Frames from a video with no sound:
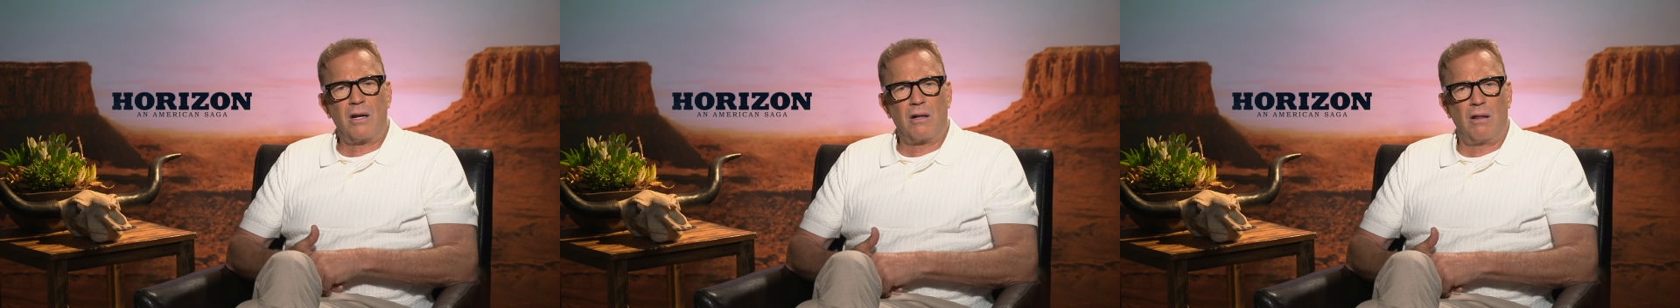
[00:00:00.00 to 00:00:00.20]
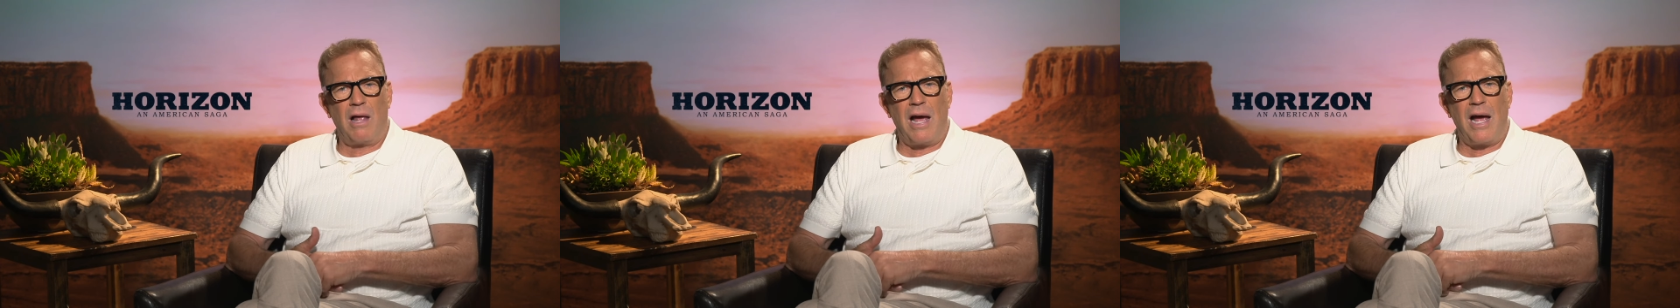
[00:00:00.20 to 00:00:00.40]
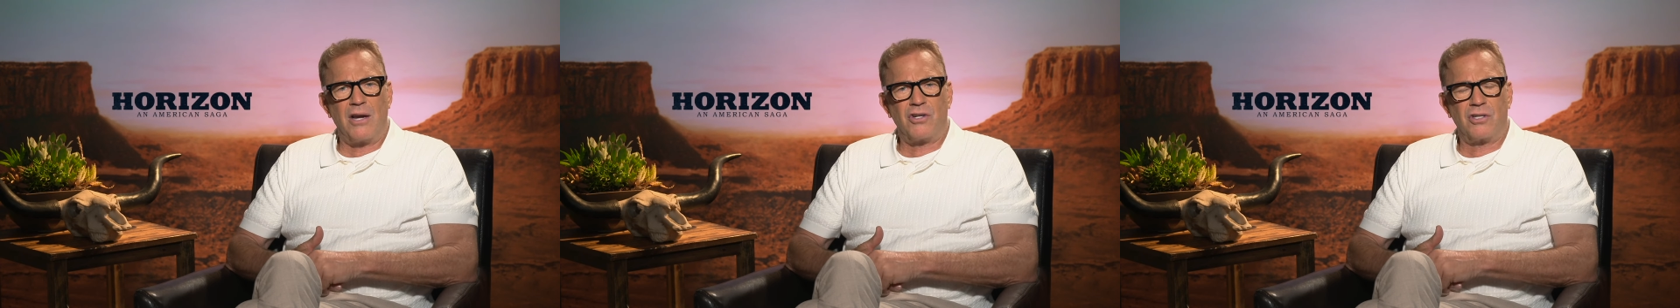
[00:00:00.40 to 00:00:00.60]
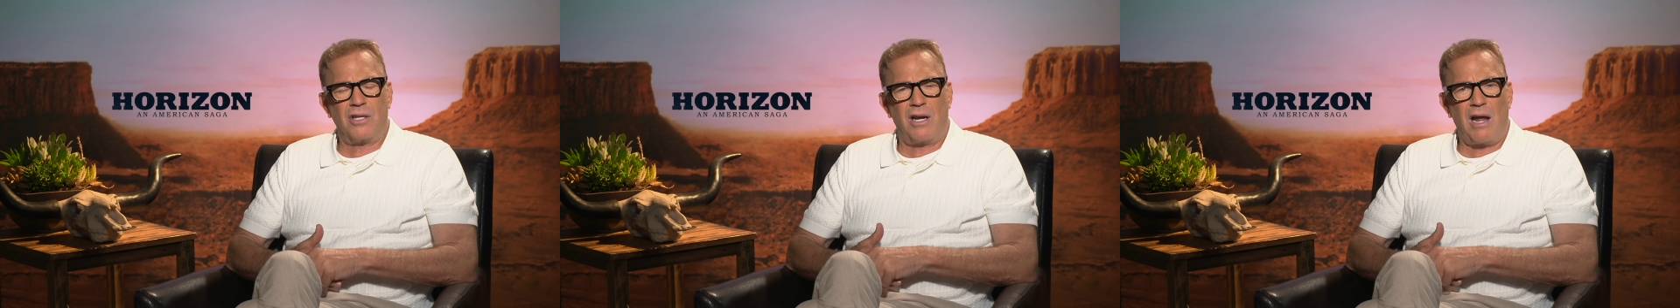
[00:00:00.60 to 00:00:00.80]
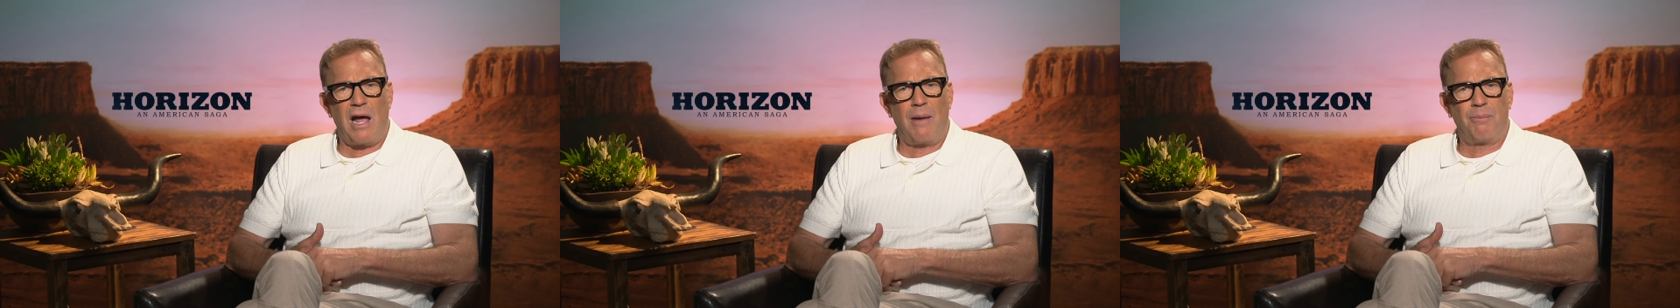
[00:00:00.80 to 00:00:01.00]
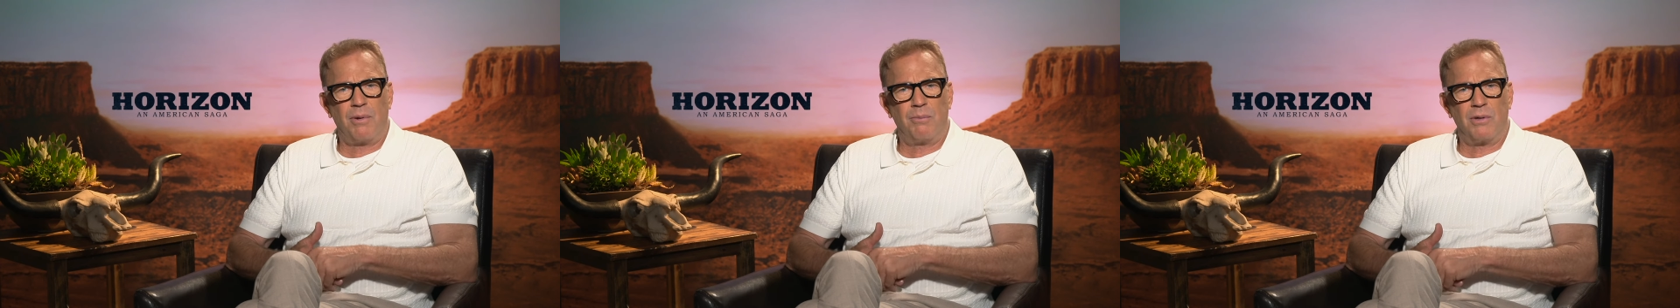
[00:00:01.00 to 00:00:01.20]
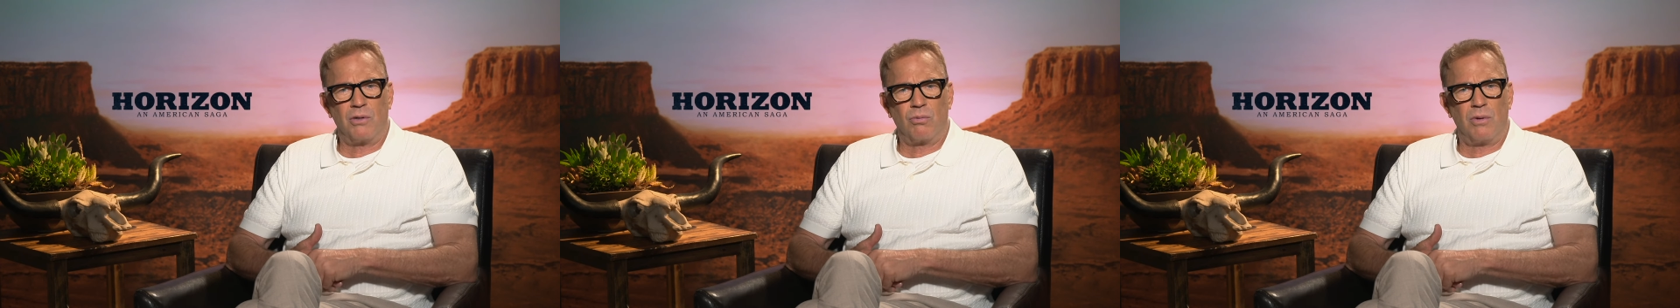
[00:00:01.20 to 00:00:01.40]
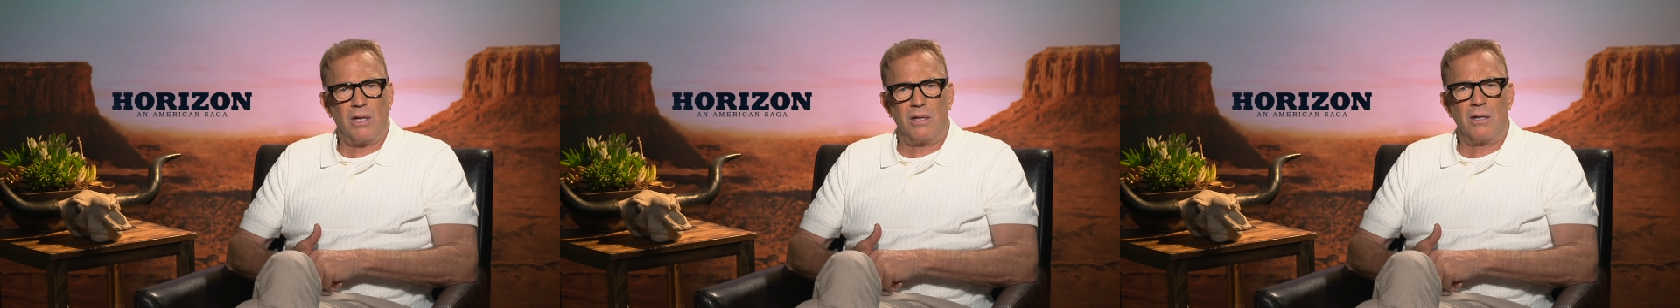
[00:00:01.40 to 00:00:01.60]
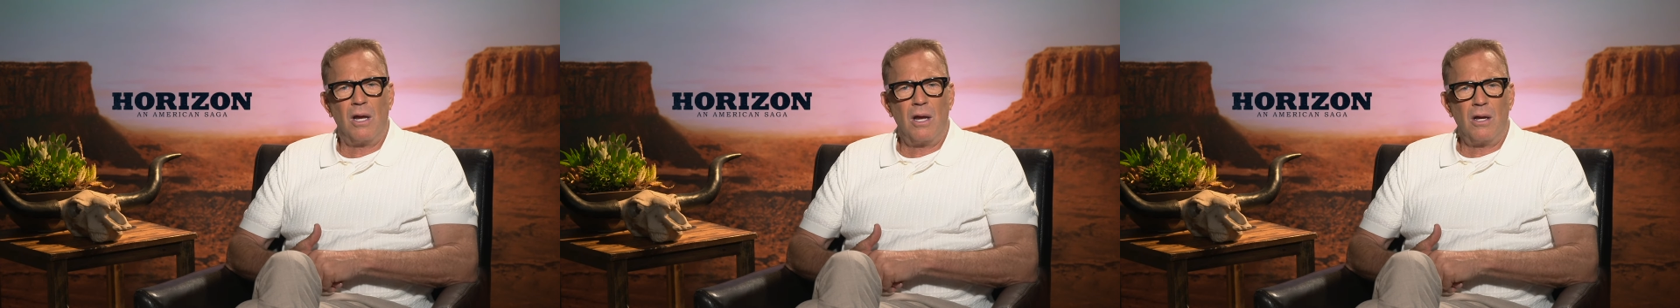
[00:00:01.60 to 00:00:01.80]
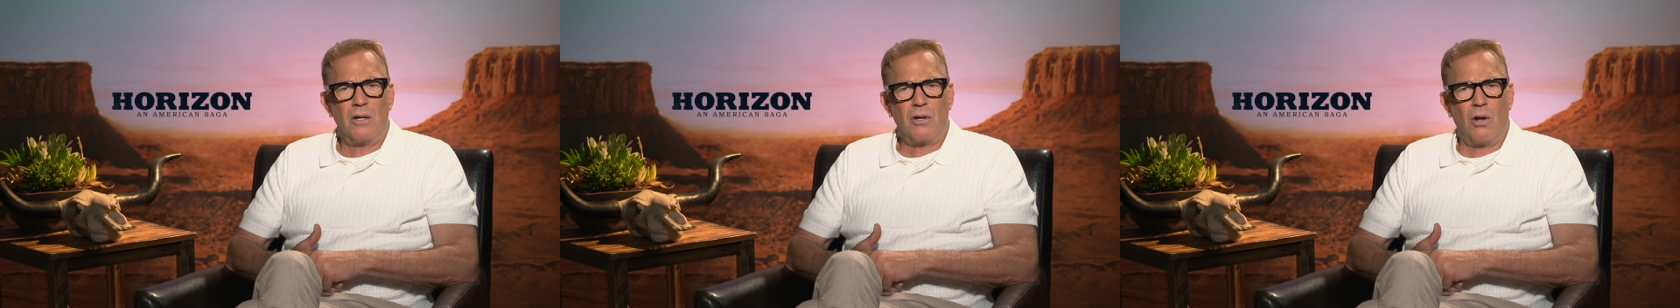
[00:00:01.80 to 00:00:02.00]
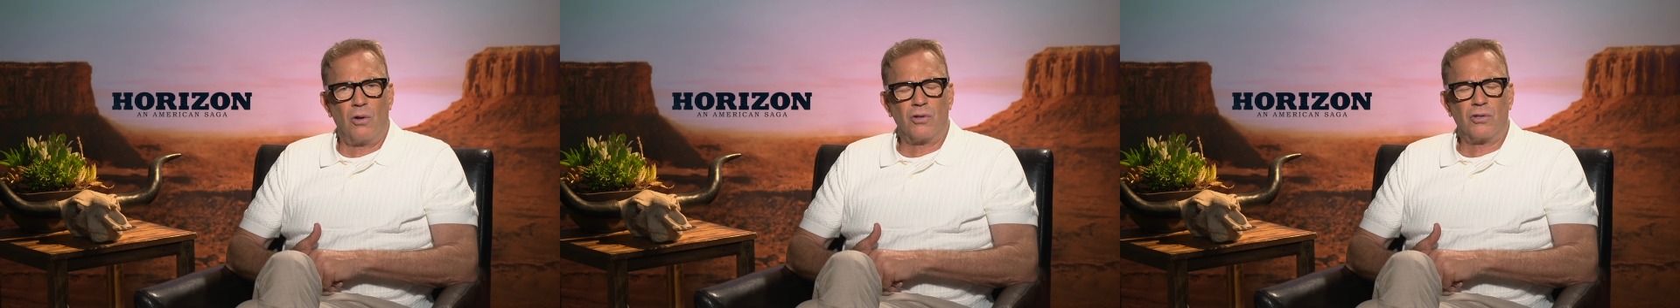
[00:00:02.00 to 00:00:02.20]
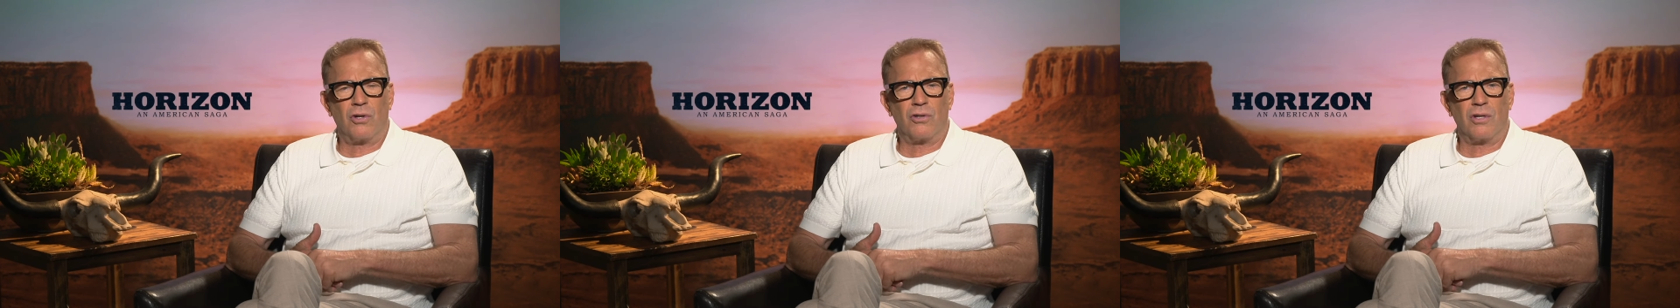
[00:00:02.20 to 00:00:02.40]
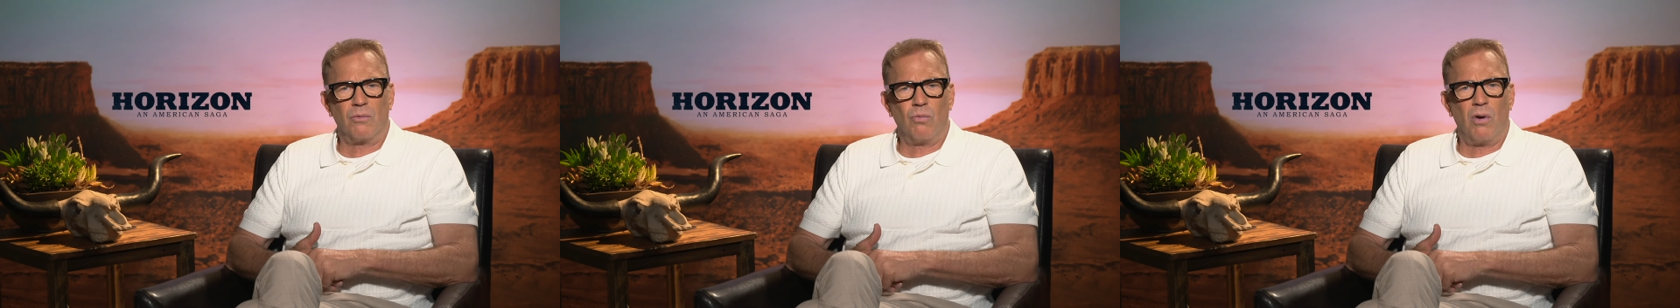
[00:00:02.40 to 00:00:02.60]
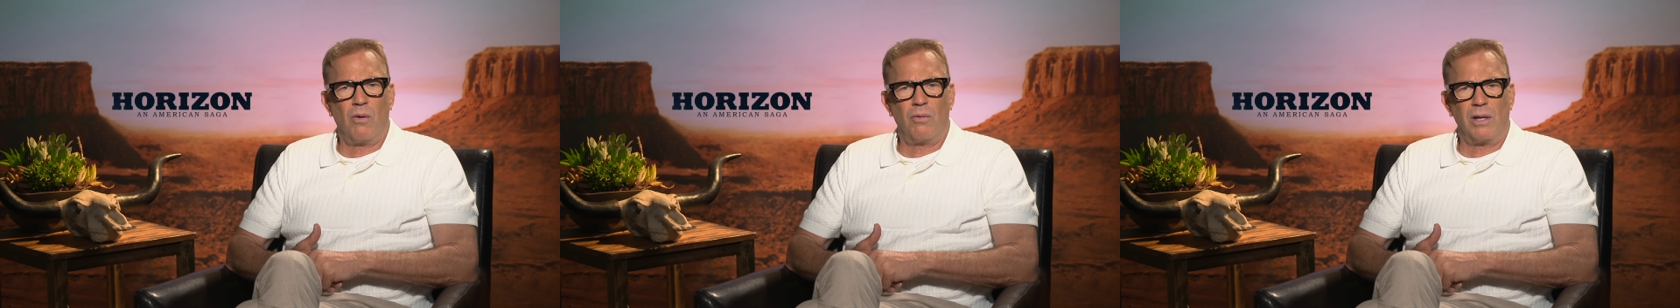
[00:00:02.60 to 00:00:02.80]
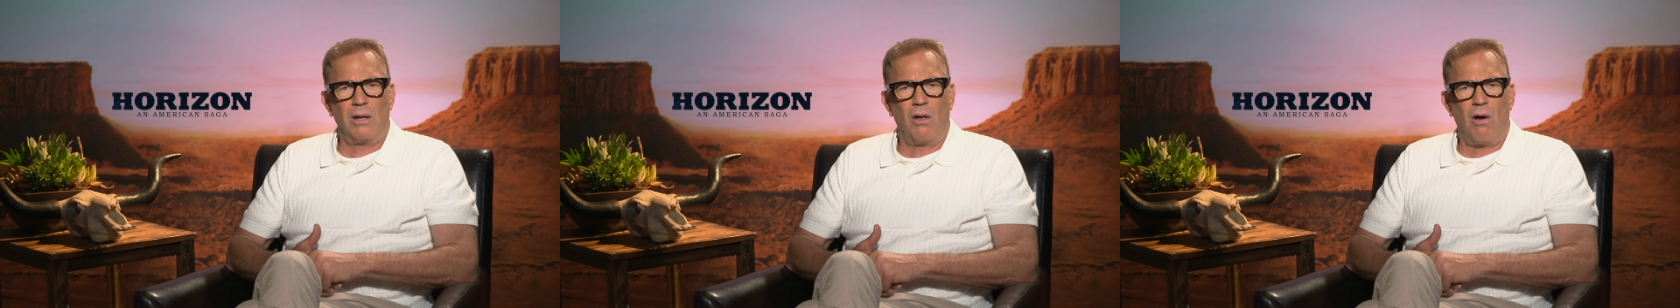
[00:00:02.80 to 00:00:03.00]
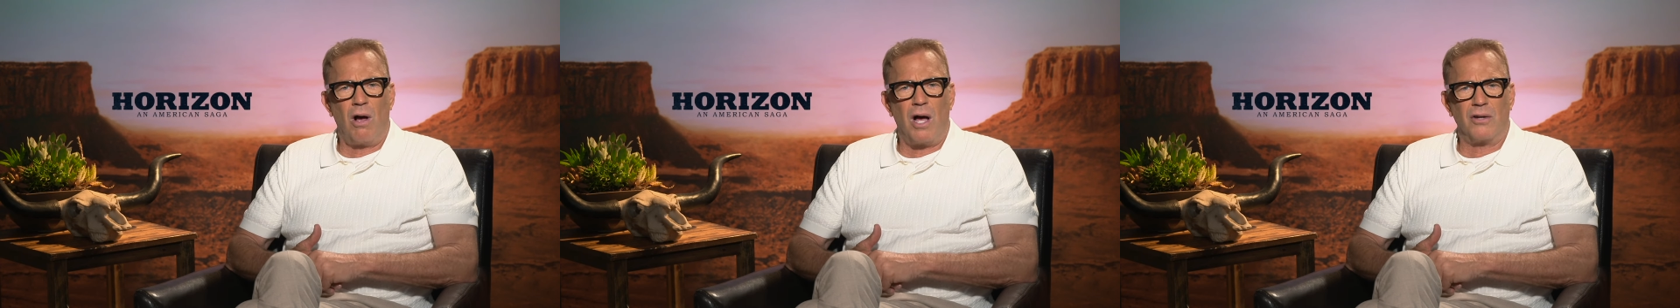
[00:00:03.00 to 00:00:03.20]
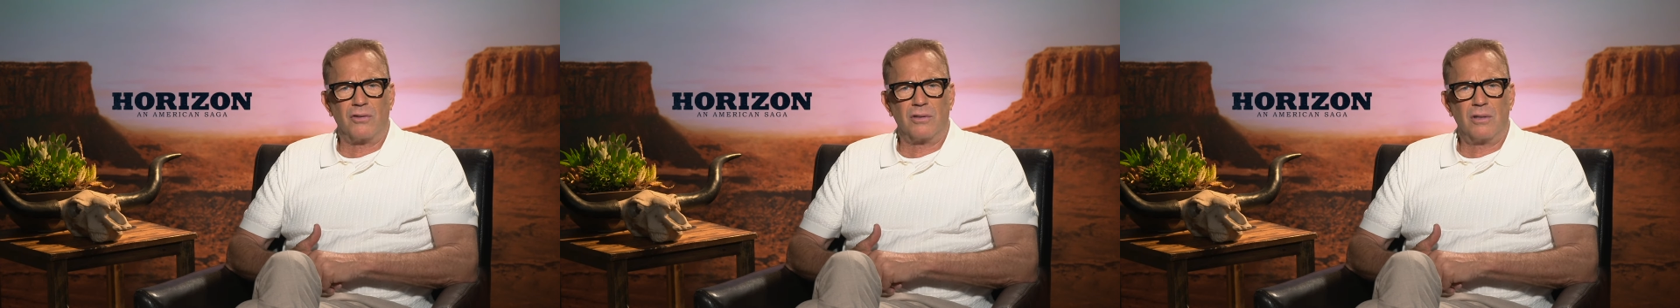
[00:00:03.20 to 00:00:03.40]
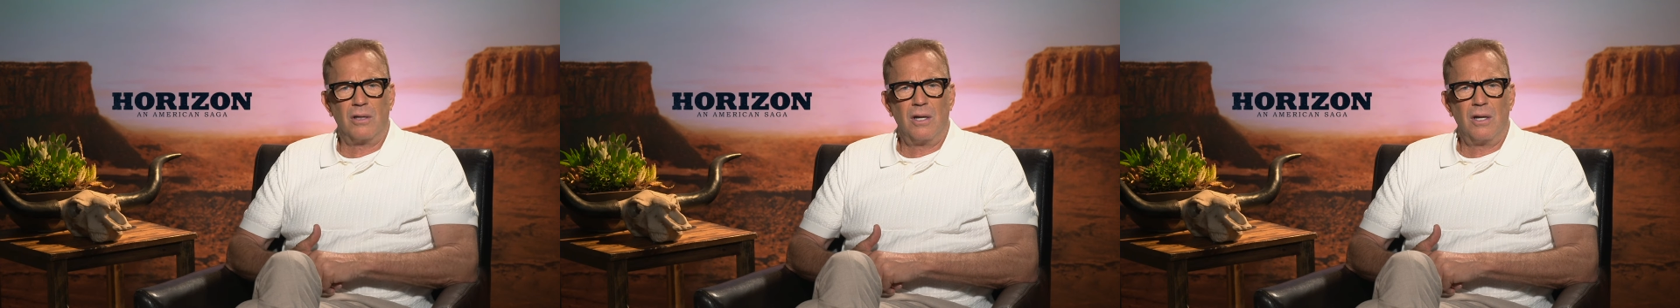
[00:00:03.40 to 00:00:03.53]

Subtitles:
clash that happened between cultures and what we lost.